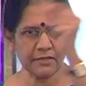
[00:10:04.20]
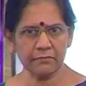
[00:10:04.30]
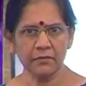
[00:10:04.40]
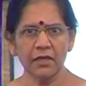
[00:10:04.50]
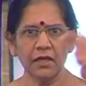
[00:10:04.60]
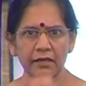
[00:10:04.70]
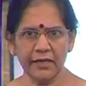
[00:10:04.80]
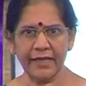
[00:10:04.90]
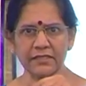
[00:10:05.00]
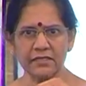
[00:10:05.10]
some
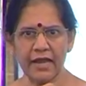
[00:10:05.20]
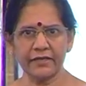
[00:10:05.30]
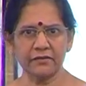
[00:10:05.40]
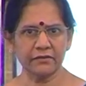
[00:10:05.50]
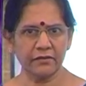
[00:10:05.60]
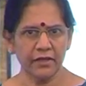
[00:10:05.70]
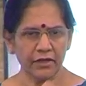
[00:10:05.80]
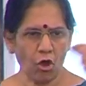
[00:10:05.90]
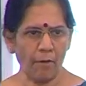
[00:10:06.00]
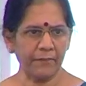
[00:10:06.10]
links, right?
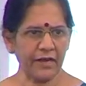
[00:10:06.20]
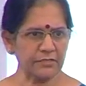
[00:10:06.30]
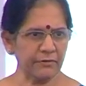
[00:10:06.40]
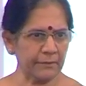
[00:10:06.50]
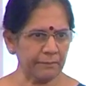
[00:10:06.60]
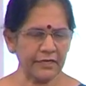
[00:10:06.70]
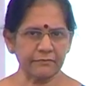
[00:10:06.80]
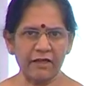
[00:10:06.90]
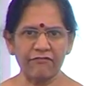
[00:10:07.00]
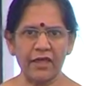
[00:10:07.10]
Copper has been replaced
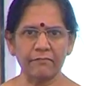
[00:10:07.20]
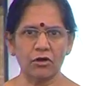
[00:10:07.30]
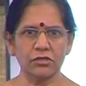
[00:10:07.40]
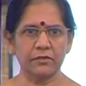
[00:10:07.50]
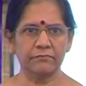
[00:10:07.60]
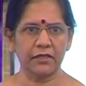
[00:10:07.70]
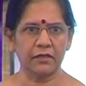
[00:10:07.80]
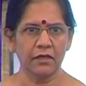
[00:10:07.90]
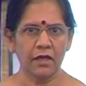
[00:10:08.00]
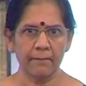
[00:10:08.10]
by fiber or something.
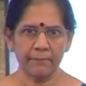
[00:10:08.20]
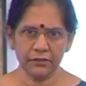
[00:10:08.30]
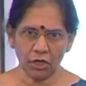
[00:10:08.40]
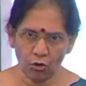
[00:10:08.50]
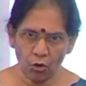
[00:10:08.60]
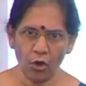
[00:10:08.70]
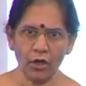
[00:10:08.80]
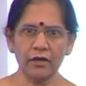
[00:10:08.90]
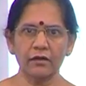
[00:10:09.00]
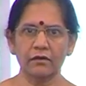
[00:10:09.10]
But the
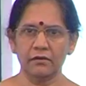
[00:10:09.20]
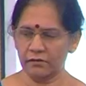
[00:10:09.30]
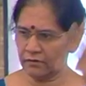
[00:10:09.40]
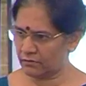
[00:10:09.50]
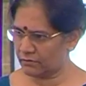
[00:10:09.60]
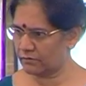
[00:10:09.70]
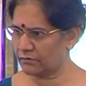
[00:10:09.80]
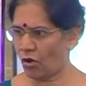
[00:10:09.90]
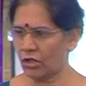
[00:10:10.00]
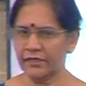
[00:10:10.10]
core,
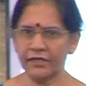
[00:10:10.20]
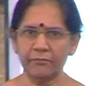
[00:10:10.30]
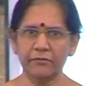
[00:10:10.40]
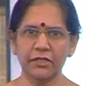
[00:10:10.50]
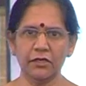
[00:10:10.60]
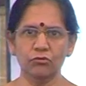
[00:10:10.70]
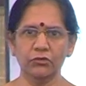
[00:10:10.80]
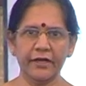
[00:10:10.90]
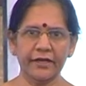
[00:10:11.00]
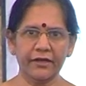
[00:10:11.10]
all the terminal
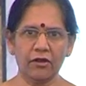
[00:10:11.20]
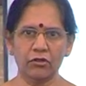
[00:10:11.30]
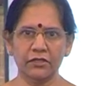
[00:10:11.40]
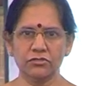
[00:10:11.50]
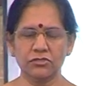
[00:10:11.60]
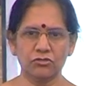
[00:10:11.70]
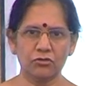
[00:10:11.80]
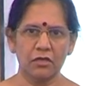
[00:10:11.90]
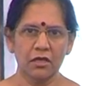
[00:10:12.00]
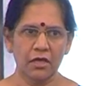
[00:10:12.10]
unit and all those
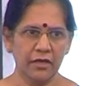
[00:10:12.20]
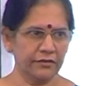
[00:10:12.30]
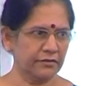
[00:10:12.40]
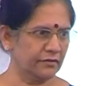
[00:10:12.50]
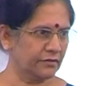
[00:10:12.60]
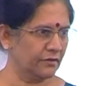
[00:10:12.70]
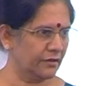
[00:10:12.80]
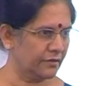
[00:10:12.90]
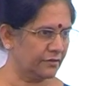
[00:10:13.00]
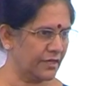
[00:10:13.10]

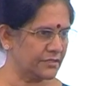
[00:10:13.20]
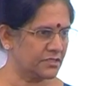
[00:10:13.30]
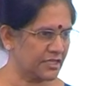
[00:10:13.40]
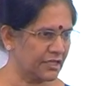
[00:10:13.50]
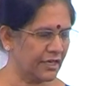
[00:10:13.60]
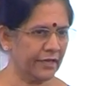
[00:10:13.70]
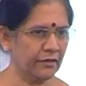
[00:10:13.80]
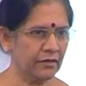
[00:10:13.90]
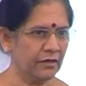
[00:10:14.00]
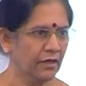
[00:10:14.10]
things,
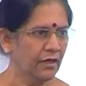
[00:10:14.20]
signaling